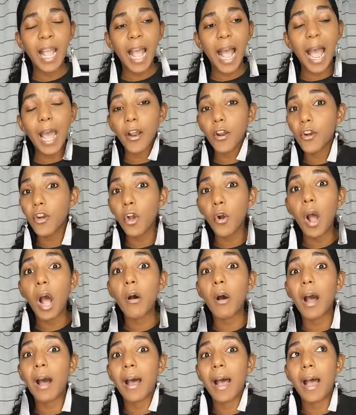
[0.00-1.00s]
I don't know how
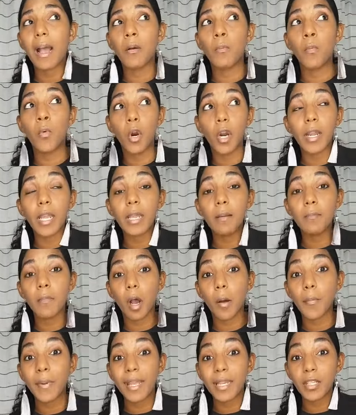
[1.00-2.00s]
a working
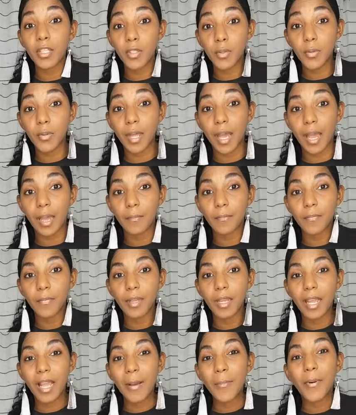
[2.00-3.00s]
mom can do that,
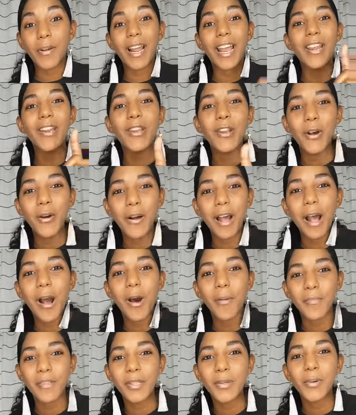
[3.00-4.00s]
but I know a
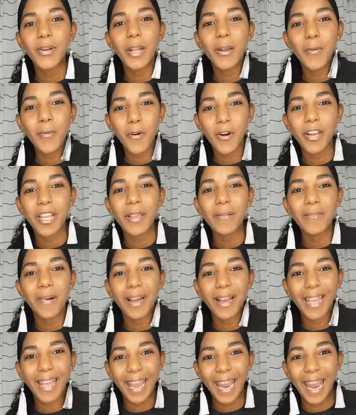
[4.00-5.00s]
homeschooling working
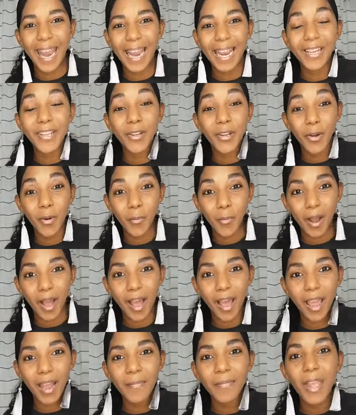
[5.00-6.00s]
mom can. You know
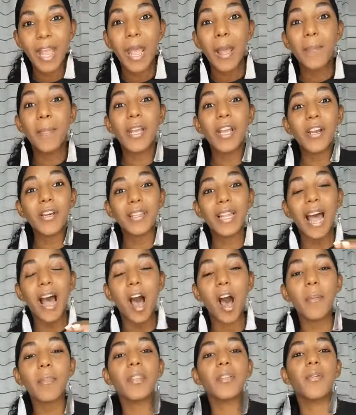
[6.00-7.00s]
why? Because a
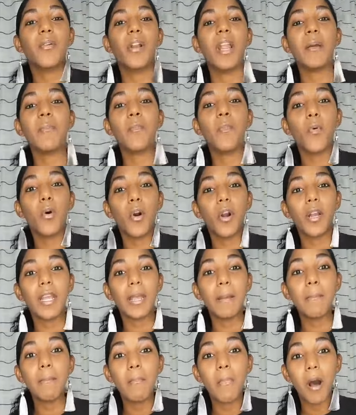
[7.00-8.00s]
homeschooling
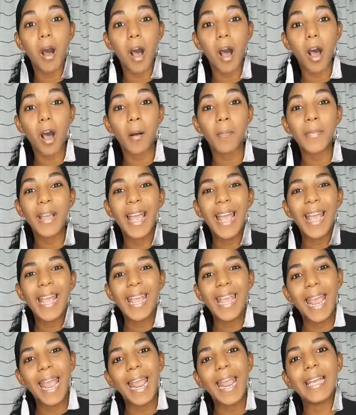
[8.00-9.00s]
working mom
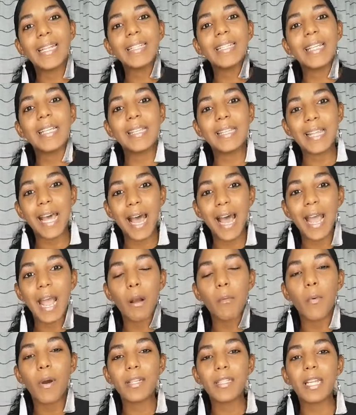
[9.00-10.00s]
can decide at
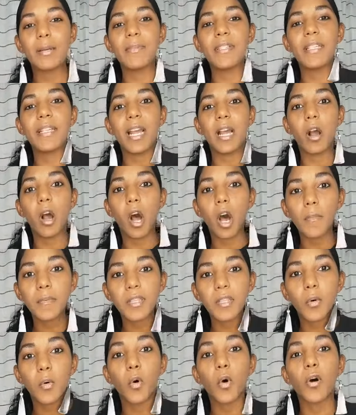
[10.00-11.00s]
what time she can
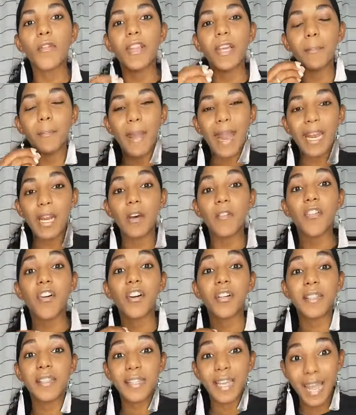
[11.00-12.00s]
homeschool, depending on her
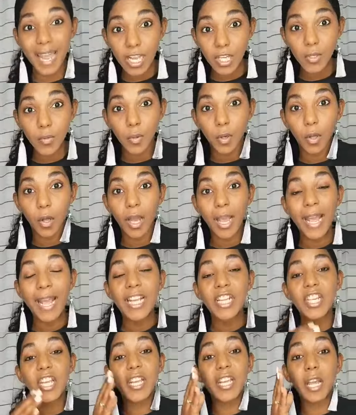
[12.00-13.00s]
schedule.
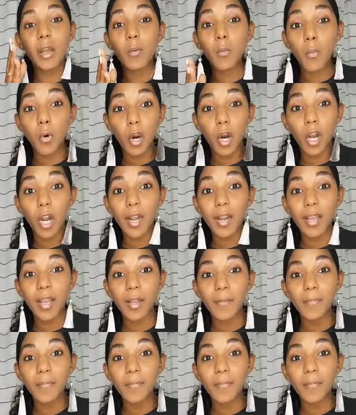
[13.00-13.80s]
She can work,